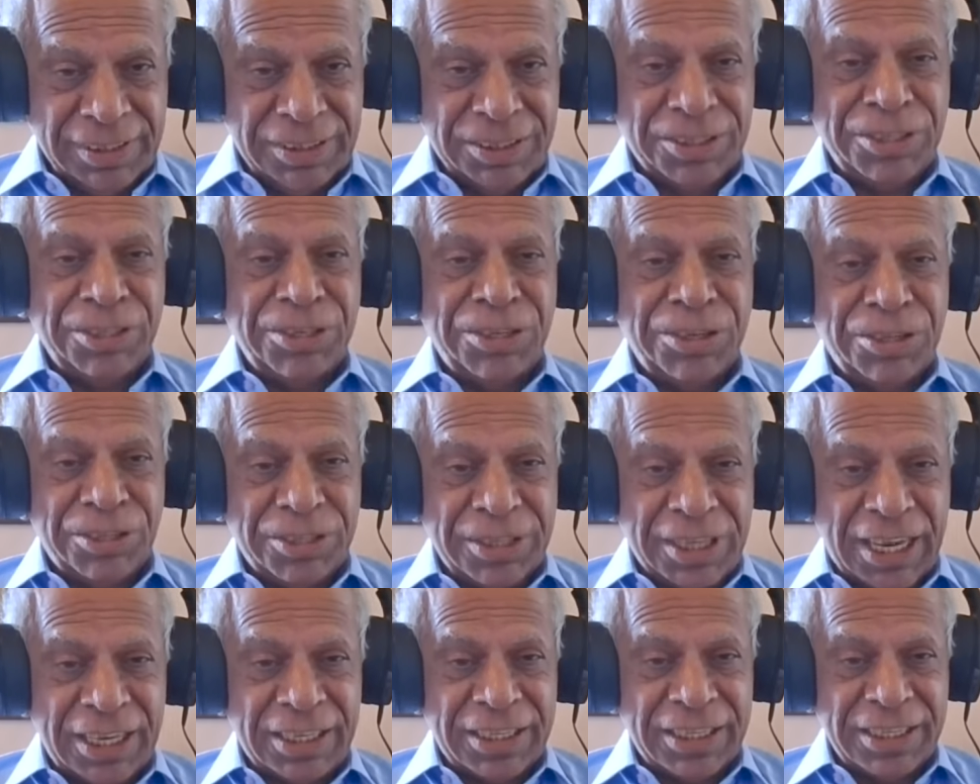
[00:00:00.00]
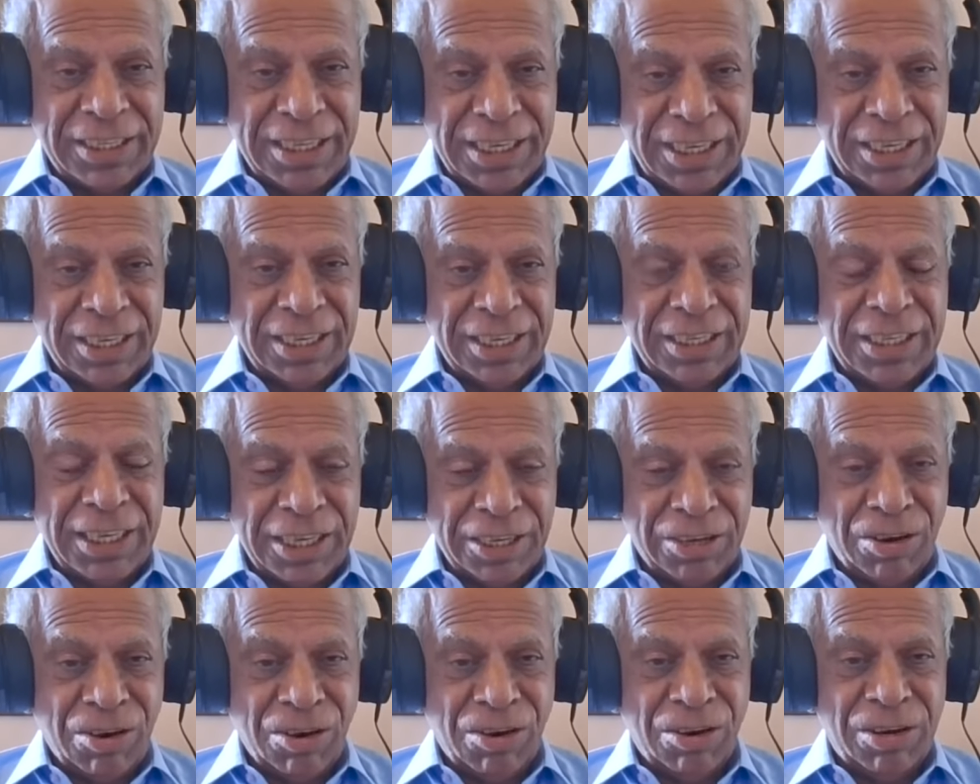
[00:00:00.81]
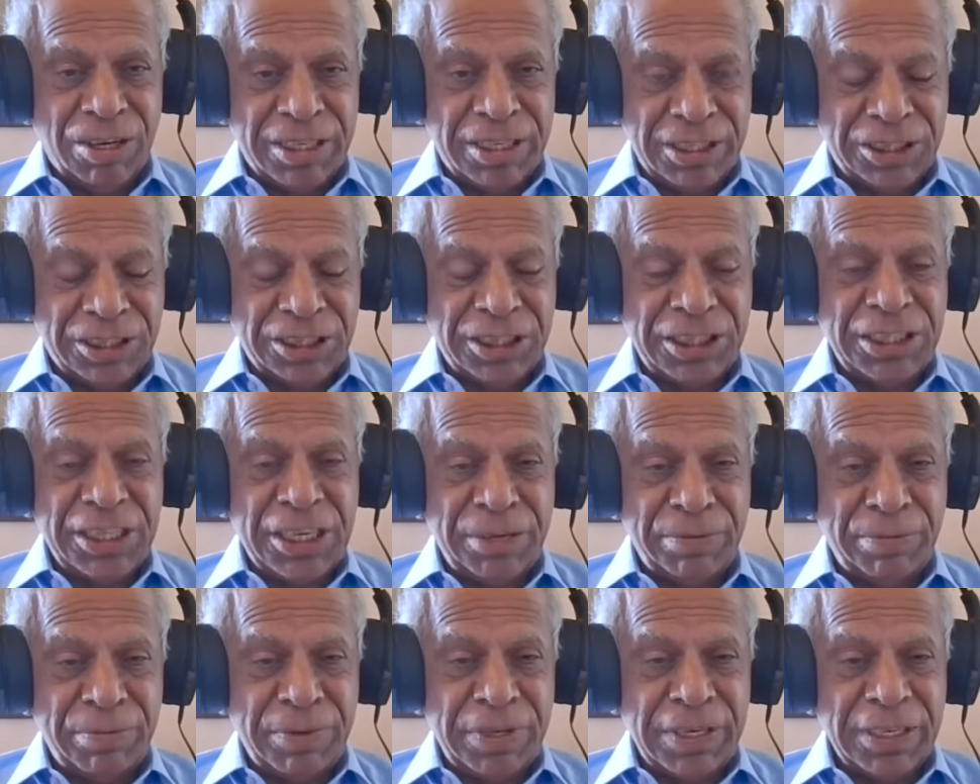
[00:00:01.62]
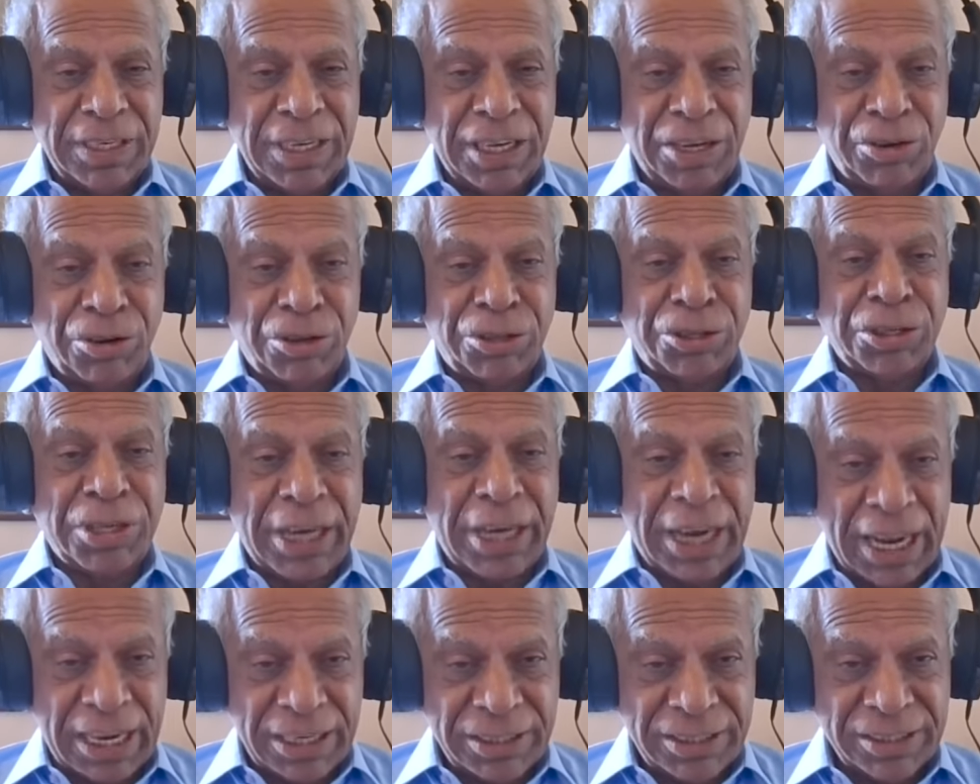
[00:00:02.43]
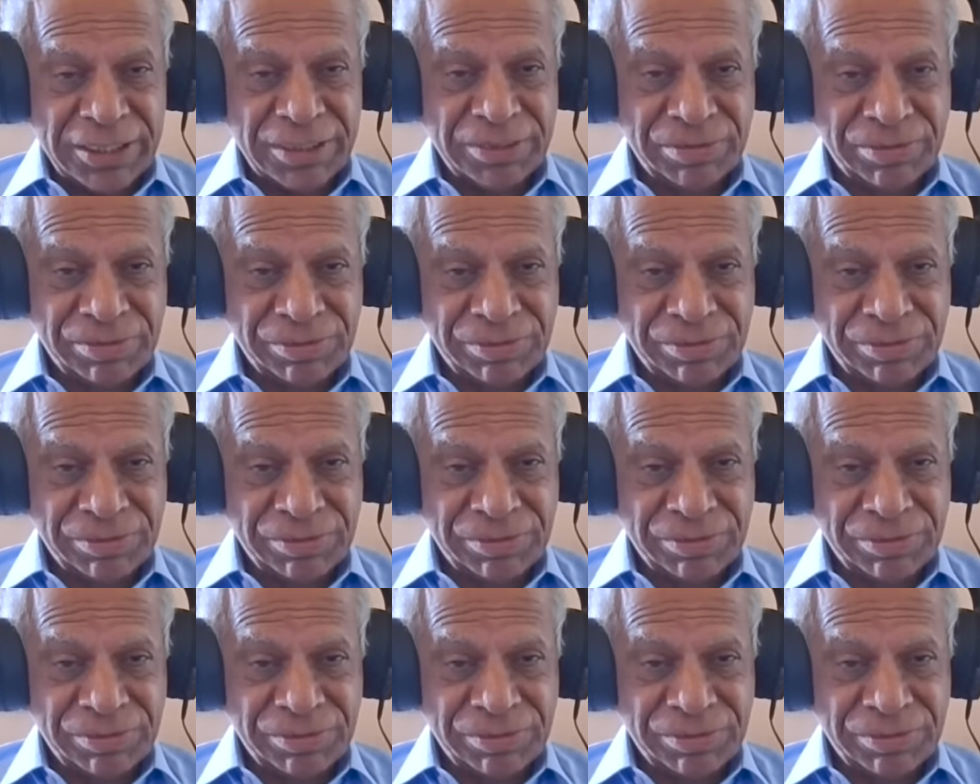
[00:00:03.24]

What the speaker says: You know that he called Xi Jinping an autocrat.